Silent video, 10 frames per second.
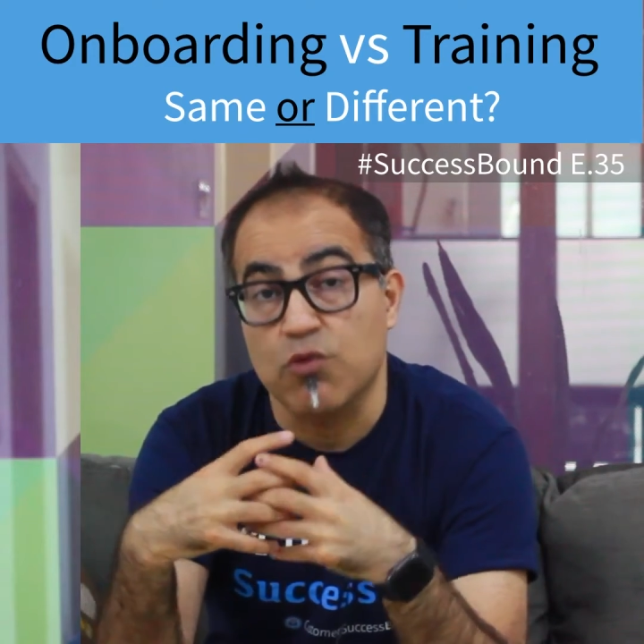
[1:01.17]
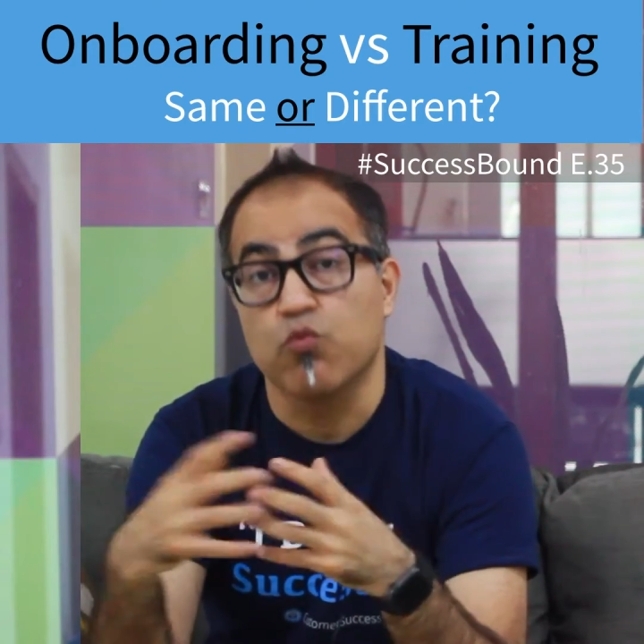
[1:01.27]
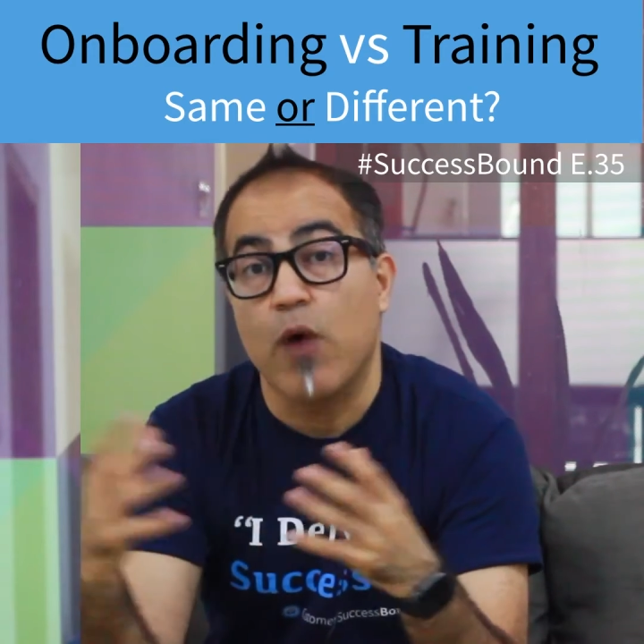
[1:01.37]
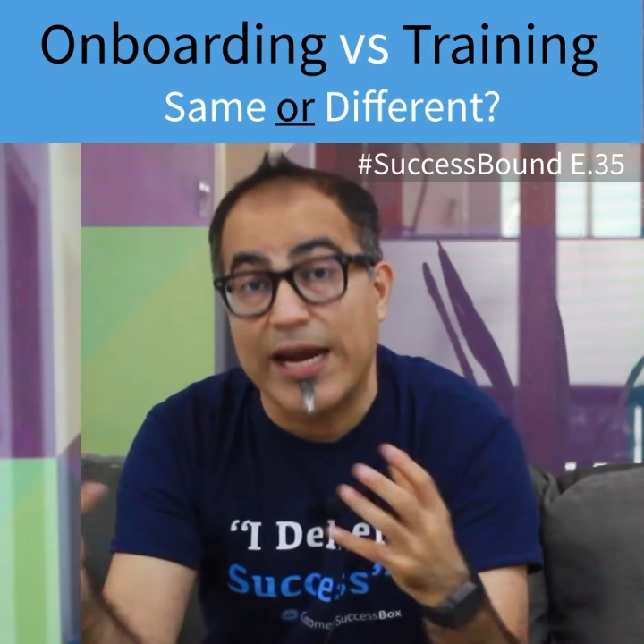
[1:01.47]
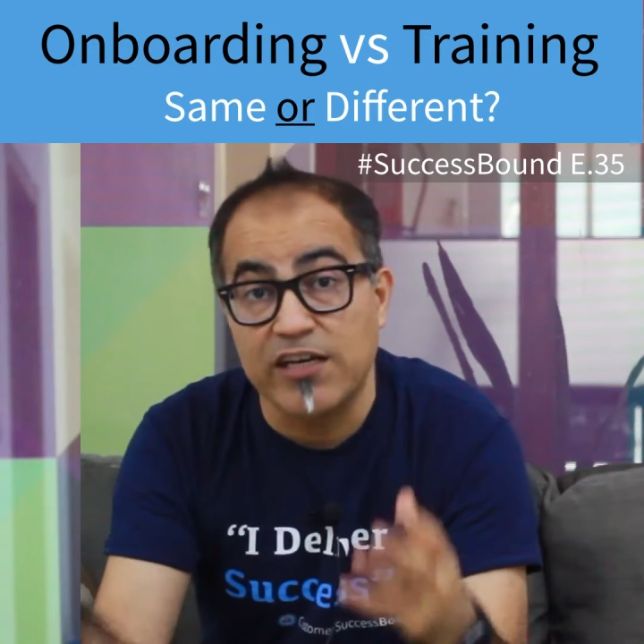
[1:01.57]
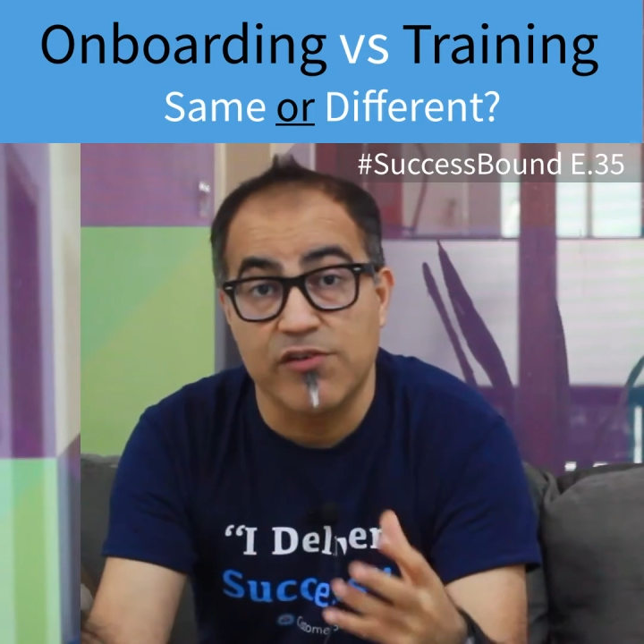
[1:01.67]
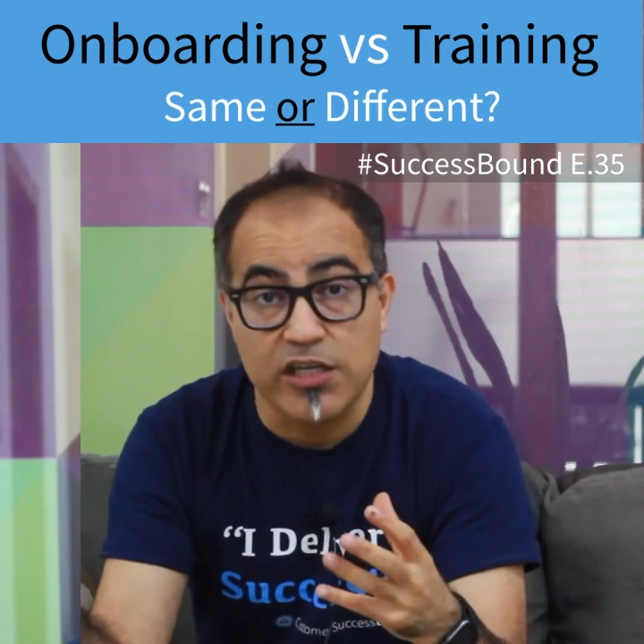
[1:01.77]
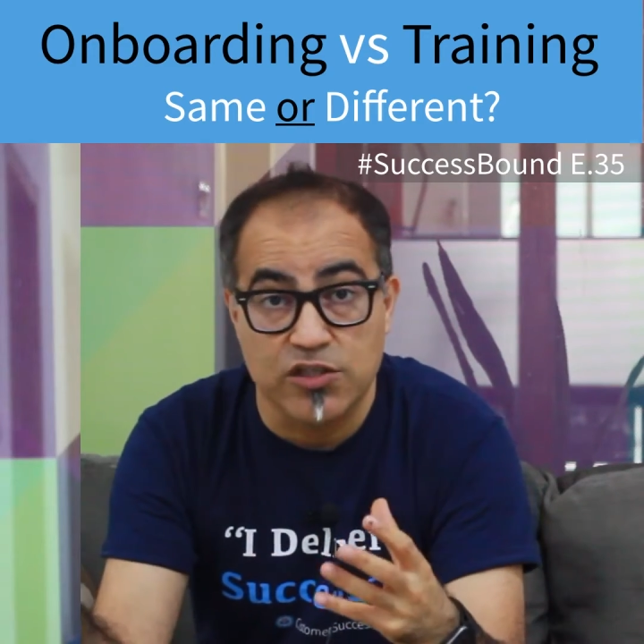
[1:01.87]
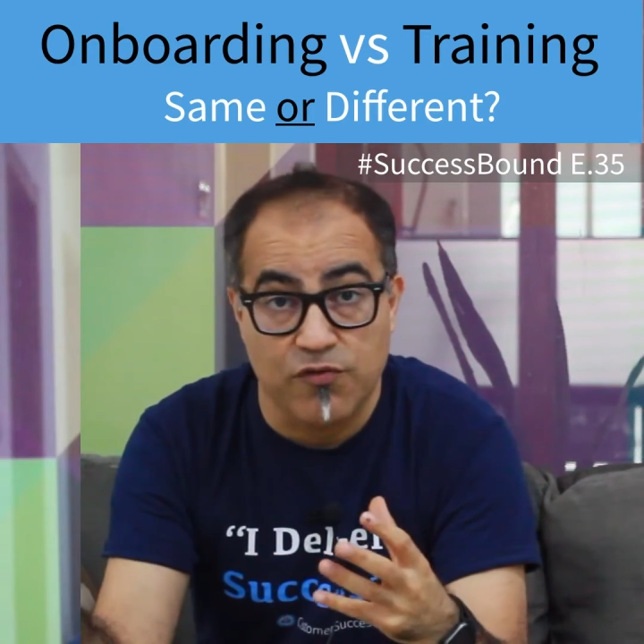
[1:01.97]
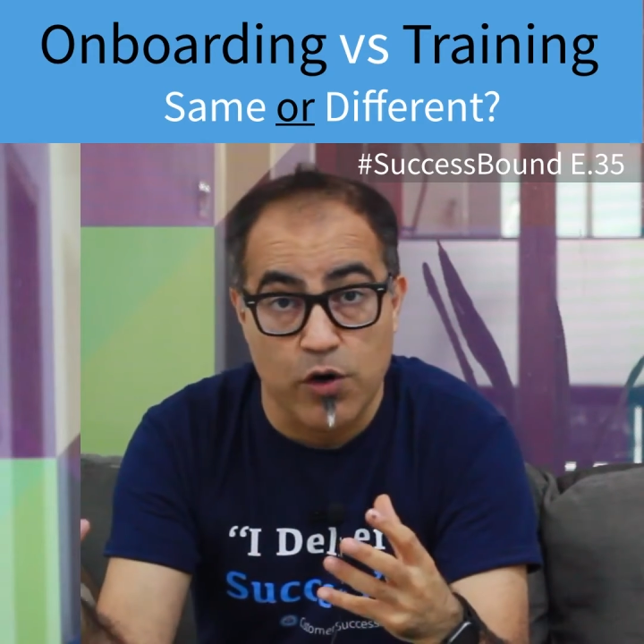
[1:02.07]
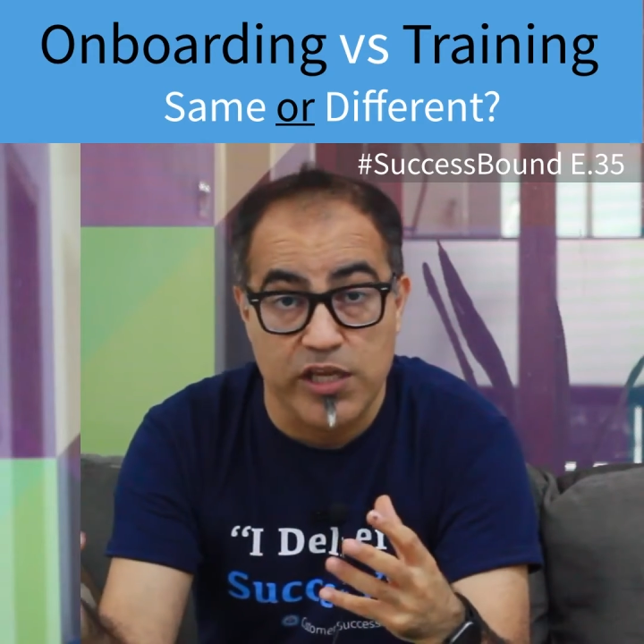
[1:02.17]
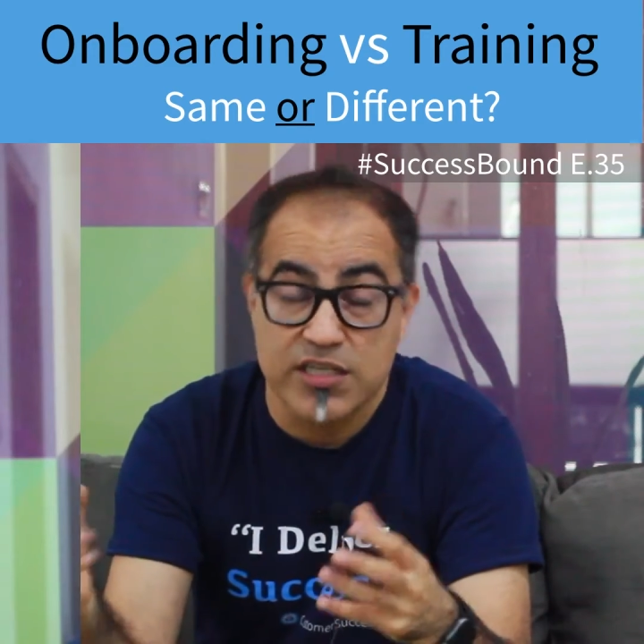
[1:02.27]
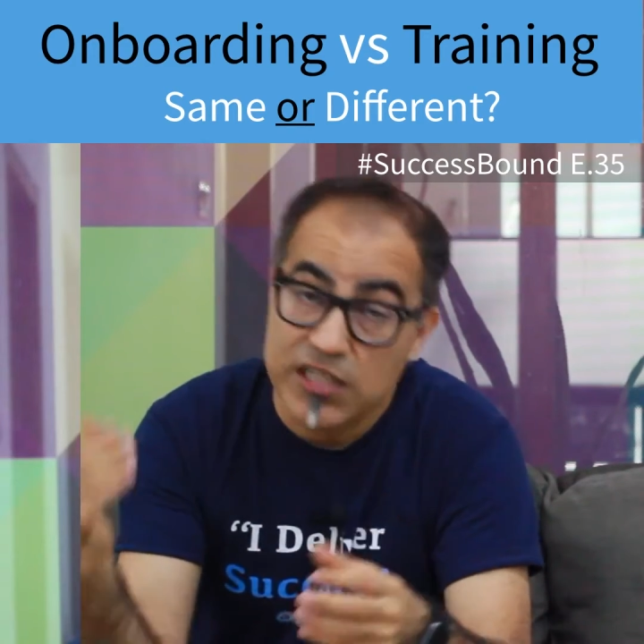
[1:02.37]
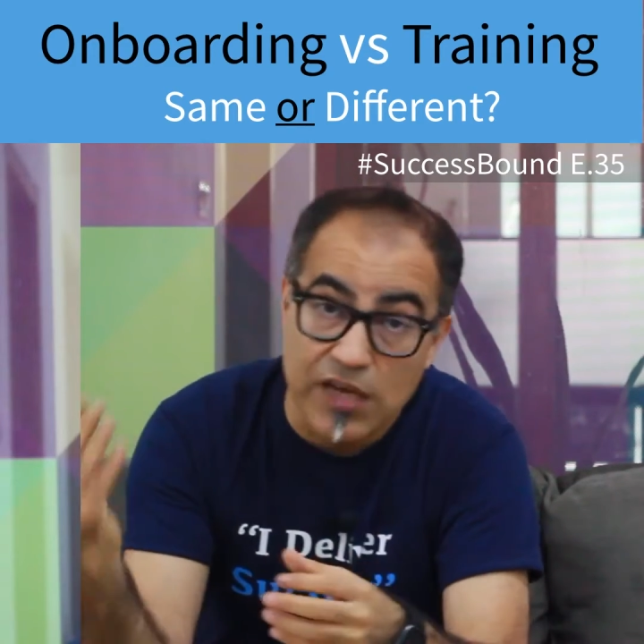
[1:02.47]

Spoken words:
wide range of audience,